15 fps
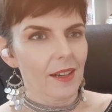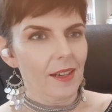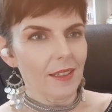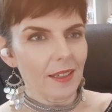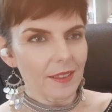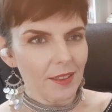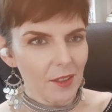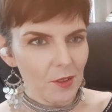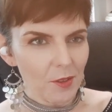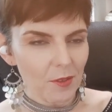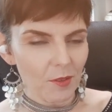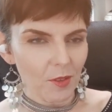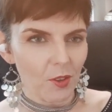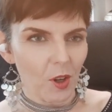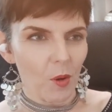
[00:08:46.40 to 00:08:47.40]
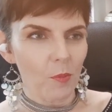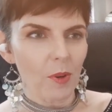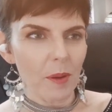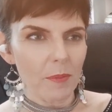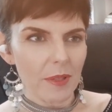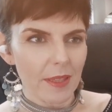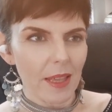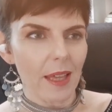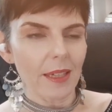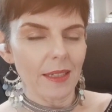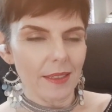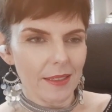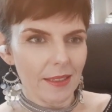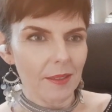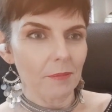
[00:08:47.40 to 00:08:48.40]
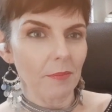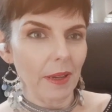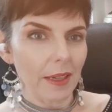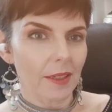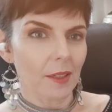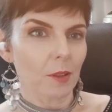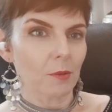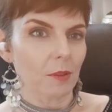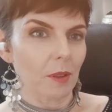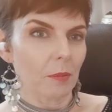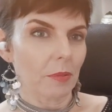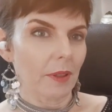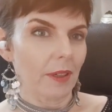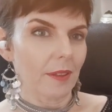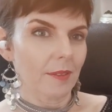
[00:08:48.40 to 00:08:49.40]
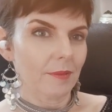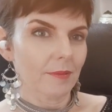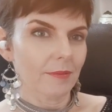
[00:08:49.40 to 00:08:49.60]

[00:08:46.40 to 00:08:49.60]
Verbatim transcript: I like the use of the cobwebs and that. It did make it creepier.